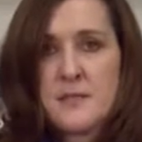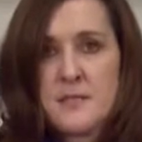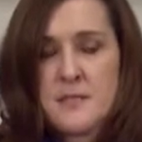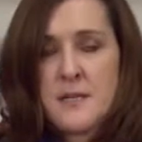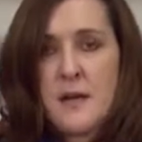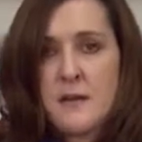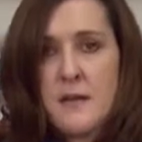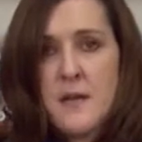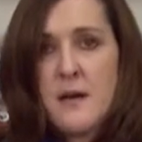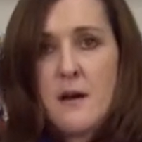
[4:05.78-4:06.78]
stuck
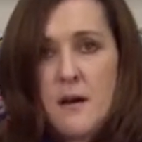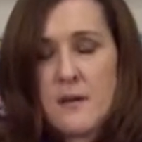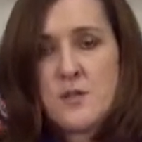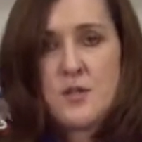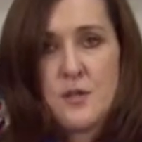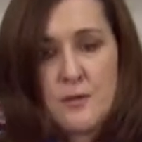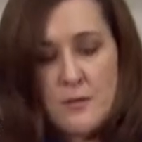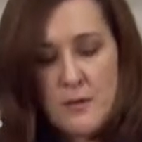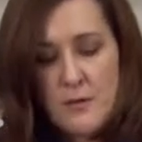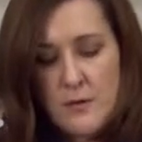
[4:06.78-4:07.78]

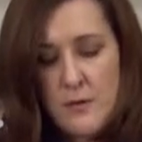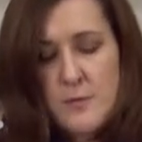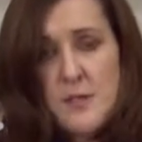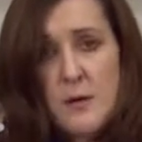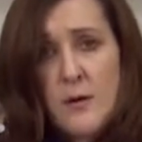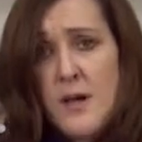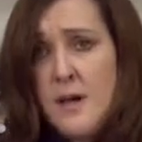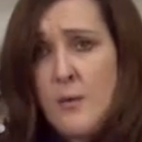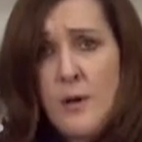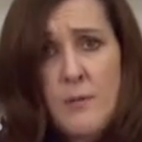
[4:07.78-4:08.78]
onto the hoop. So
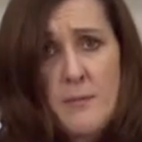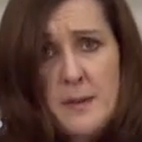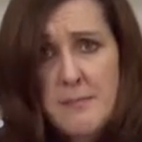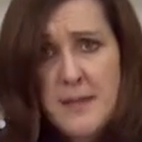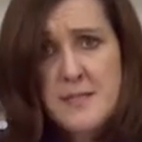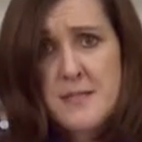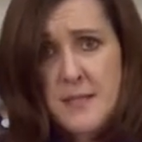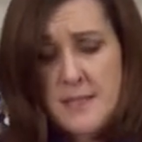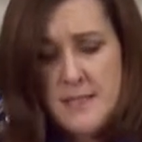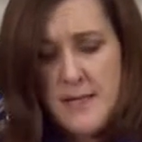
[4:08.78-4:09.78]
what do we mean by
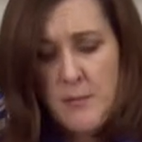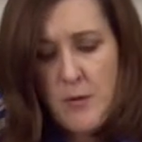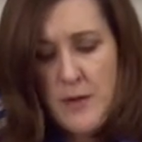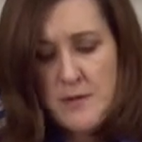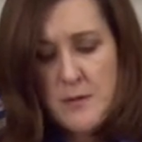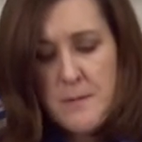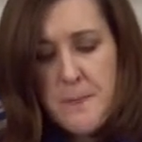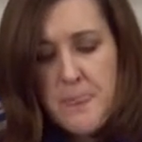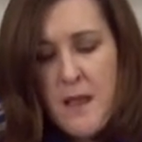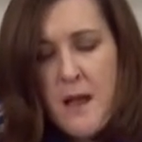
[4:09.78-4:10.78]
sticky stabilizer?
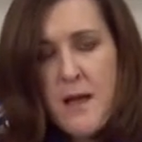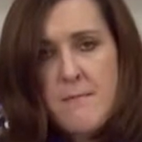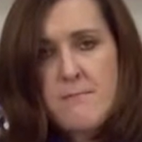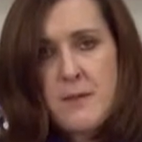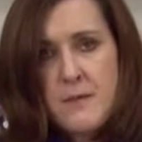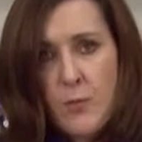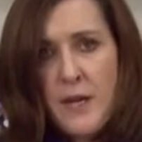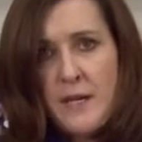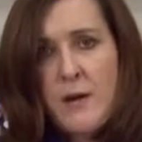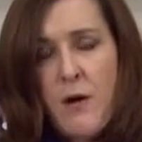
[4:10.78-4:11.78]

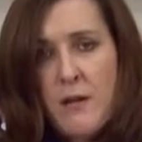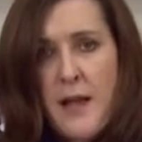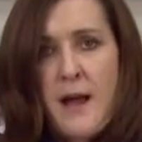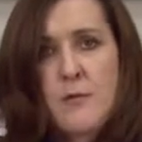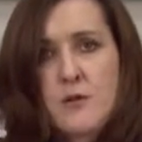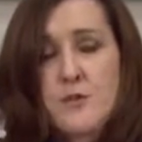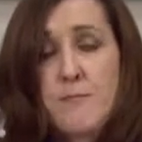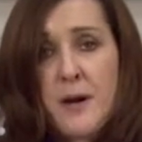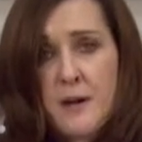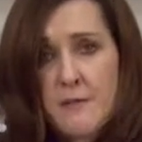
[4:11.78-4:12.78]
We call ours
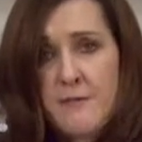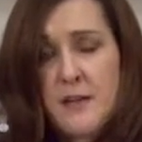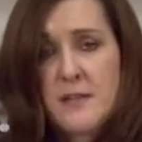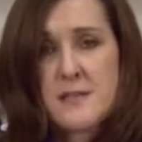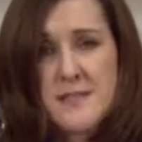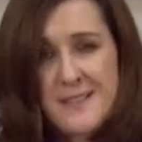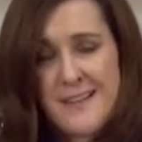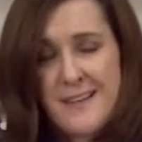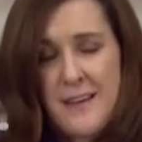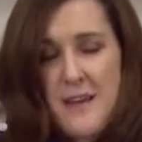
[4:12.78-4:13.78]
Perfect
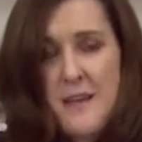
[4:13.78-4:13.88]
Stick